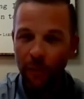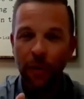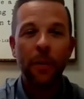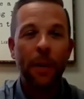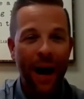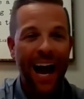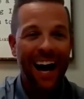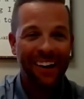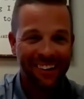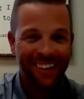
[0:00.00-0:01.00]
Hopefully we
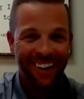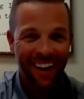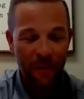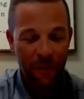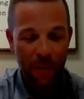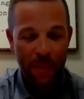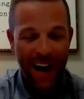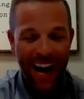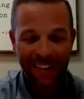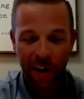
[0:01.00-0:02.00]
passed.
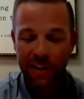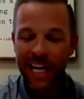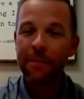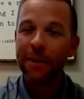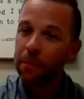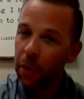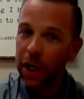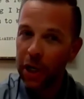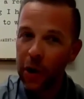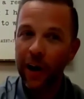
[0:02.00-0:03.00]
Our team is
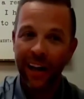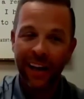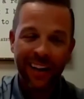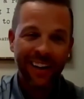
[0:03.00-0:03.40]
pretty good.